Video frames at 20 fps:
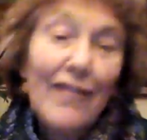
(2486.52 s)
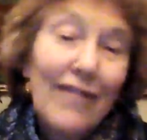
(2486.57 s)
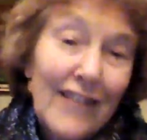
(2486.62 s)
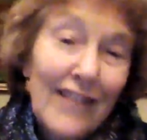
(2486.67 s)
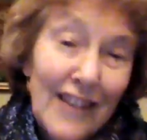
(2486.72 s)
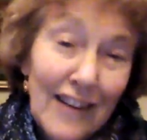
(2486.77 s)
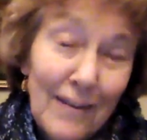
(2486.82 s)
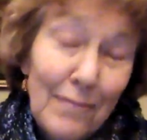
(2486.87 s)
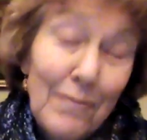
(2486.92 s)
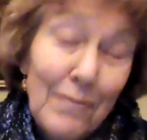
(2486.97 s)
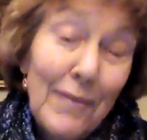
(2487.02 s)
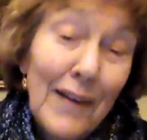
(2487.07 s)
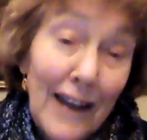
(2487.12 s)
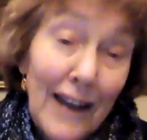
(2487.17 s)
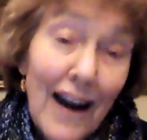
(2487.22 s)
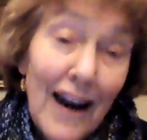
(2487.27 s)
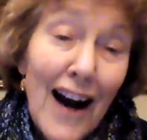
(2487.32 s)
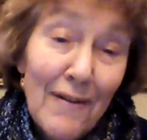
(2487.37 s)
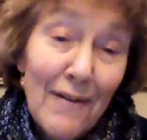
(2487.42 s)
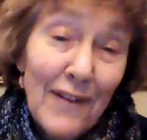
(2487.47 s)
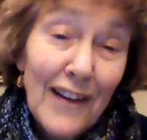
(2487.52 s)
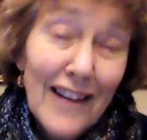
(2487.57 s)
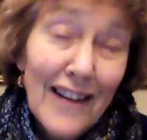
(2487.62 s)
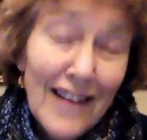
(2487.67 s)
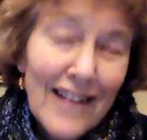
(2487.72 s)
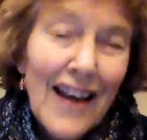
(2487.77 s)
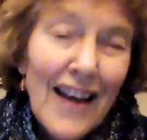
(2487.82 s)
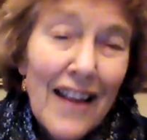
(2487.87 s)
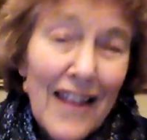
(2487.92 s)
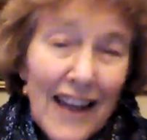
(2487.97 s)
to be
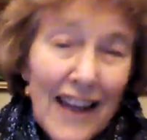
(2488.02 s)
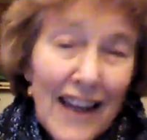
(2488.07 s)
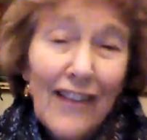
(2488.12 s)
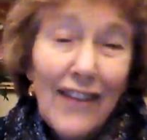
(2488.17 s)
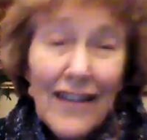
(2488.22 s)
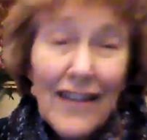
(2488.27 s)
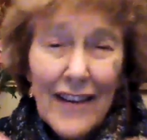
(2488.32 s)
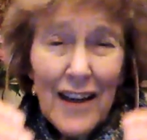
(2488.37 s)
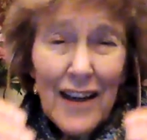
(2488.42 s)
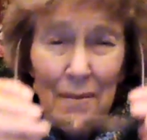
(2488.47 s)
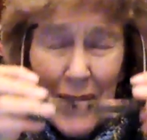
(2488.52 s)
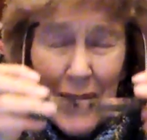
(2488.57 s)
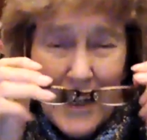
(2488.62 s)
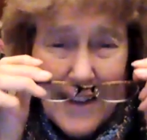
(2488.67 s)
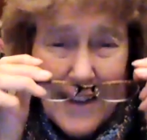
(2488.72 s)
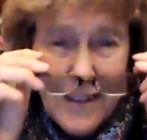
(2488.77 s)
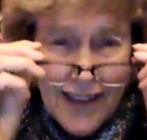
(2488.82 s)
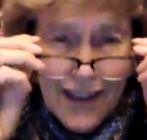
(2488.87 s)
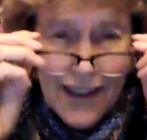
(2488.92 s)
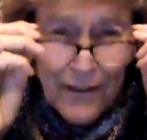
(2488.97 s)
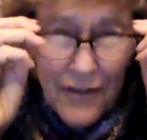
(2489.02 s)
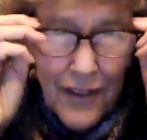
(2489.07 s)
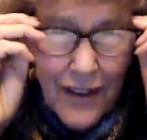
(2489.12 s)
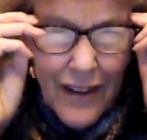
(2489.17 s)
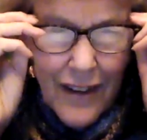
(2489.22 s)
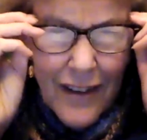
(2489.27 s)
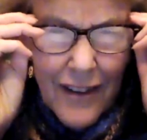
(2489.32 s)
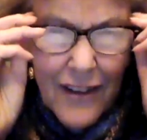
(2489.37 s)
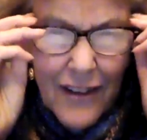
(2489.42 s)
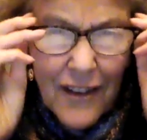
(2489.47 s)
obvious, I think this can make a
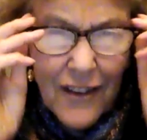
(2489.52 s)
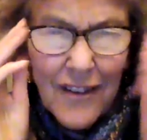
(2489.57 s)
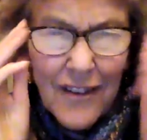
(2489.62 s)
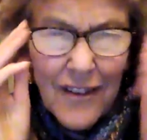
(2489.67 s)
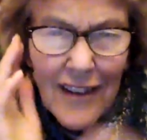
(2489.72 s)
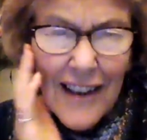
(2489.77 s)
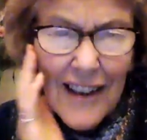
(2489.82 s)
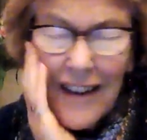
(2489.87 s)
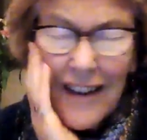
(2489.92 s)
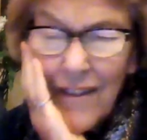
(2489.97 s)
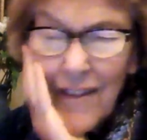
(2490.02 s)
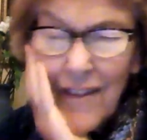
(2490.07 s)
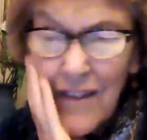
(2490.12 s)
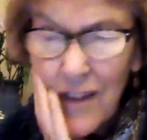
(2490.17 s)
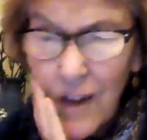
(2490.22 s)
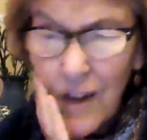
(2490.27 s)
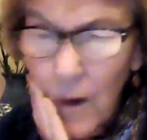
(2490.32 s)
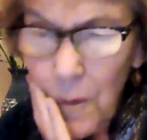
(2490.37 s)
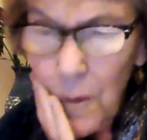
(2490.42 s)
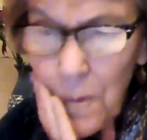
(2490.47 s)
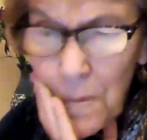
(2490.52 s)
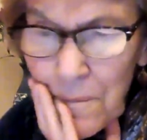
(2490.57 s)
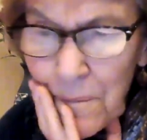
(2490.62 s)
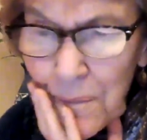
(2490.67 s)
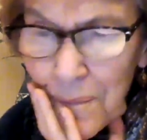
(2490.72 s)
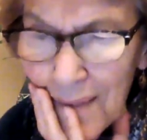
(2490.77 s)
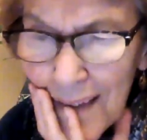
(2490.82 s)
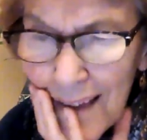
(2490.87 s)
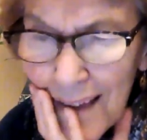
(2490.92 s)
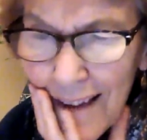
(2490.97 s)
difference, you see. So
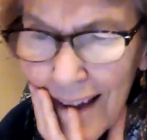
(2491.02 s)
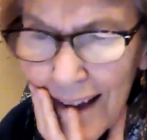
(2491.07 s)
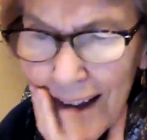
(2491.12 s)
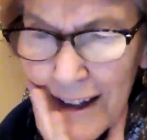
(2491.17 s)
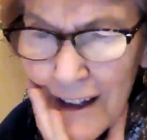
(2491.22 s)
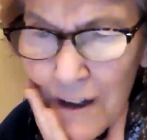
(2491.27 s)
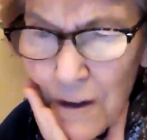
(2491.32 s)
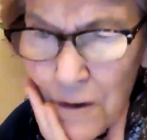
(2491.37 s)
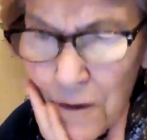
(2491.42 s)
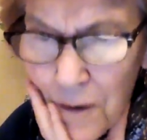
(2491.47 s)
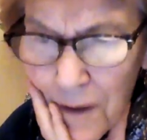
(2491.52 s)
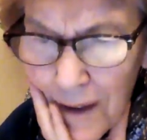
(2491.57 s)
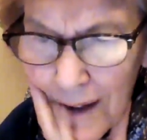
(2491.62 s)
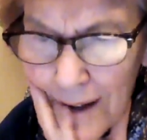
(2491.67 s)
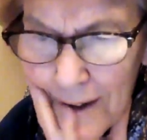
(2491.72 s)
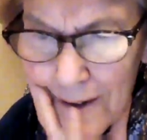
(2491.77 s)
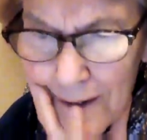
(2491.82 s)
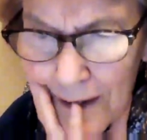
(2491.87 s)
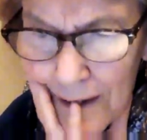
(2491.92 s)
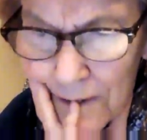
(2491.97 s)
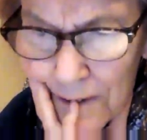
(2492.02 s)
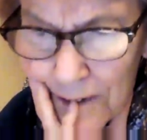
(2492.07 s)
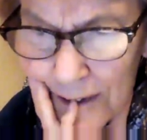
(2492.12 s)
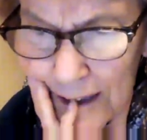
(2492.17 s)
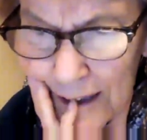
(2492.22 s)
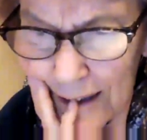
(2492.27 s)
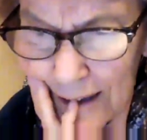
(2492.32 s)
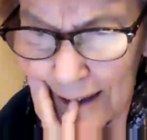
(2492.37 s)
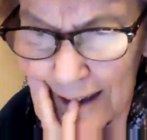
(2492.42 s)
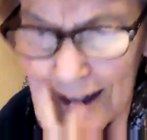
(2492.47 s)
thank you for that
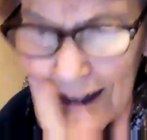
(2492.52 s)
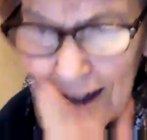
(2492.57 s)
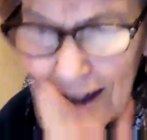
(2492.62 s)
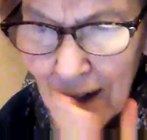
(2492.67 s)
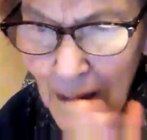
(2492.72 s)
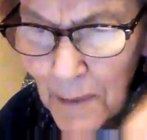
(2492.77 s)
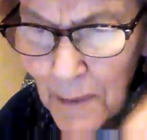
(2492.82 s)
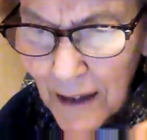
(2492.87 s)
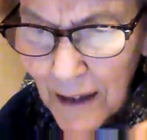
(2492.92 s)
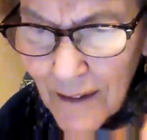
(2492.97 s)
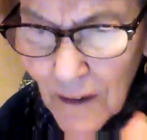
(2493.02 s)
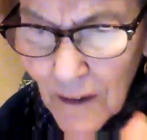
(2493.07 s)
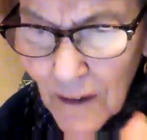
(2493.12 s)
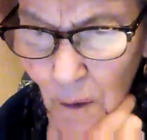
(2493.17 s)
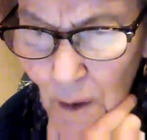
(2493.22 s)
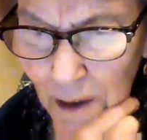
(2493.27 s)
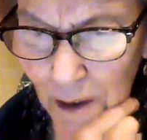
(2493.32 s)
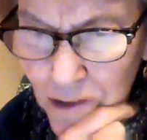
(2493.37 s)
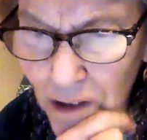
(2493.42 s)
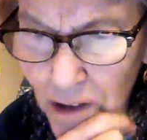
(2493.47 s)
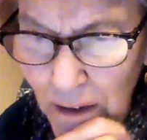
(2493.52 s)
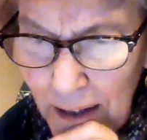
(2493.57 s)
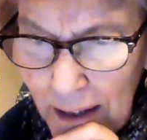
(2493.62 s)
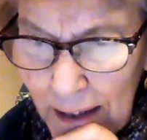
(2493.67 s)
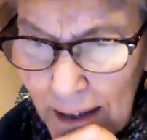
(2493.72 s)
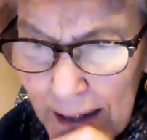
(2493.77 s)
lovely comment and question.